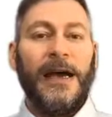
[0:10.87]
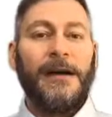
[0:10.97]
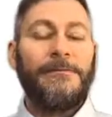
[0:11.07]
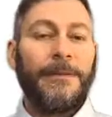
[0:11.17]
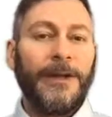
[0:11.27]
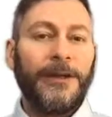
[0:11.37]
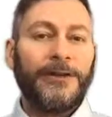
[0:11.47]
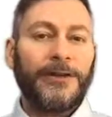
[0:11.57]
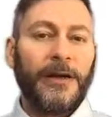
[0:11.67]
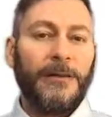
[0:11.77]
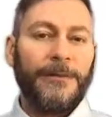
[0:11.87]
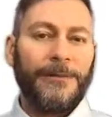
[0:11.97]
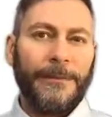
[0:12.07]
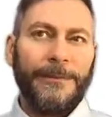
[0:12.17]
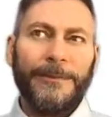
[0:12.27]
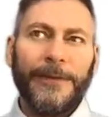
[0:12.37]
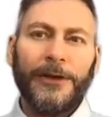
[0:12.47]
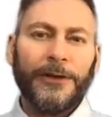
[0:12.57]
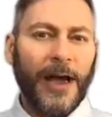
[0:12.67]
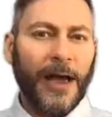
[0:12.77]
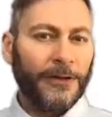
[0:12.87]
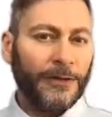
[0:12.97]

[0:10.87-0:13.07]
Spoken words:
and familiarize